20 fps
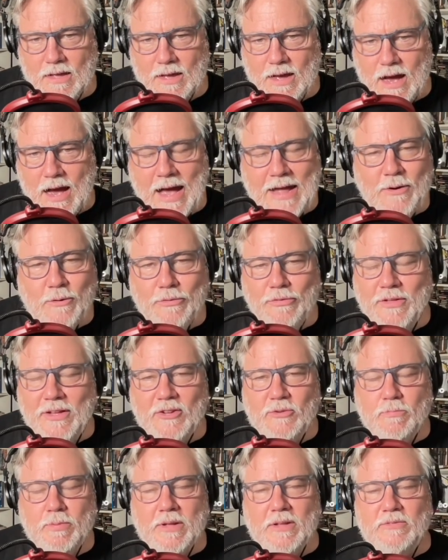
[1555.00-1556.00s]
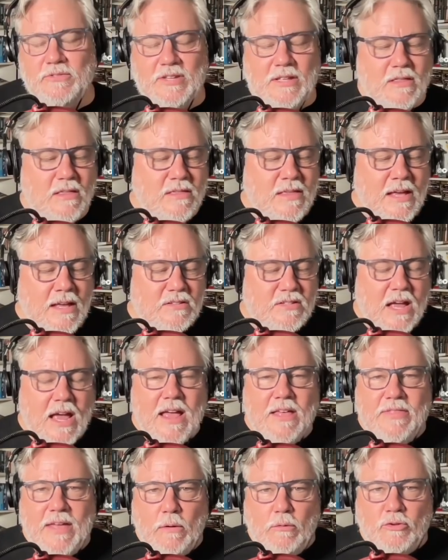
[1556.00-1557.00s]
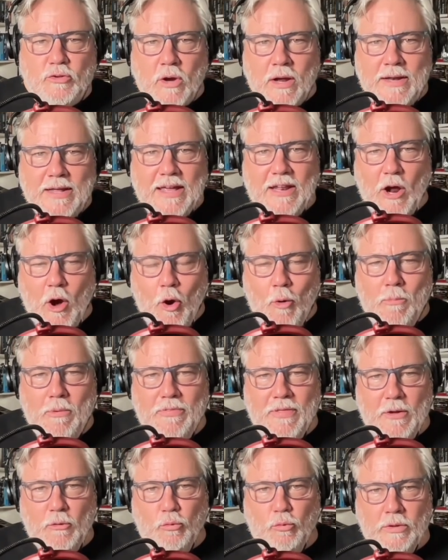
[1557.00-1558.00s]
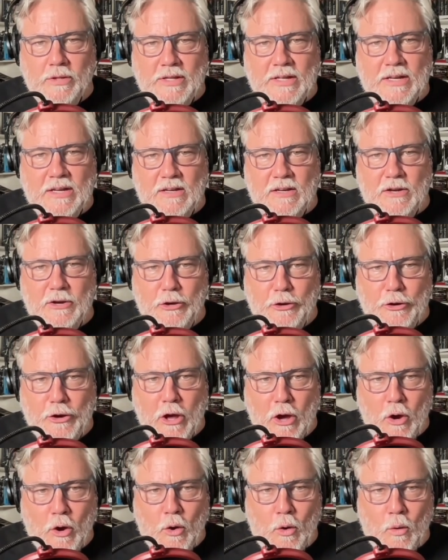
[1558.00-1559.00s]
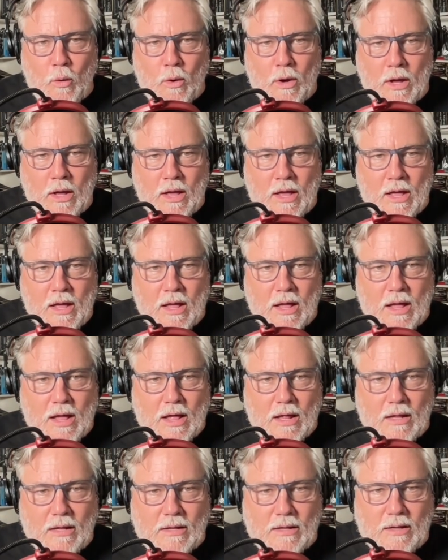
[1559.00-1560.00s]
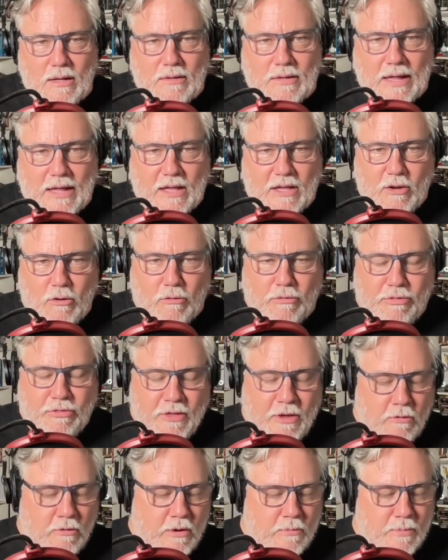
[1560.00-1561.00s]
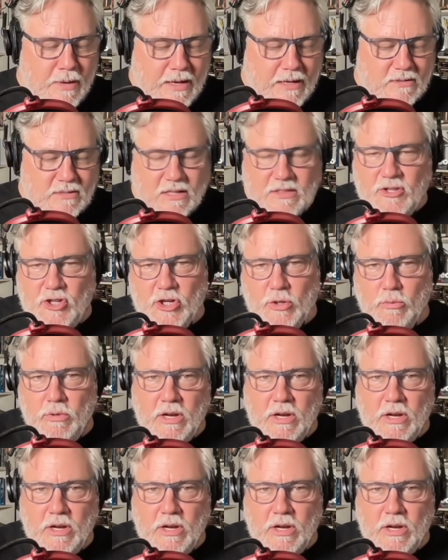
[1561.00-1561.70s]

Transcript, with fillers: I don't think, see, the thing is, they were trying to get home, but they really didn't know. Like, your theory means that she would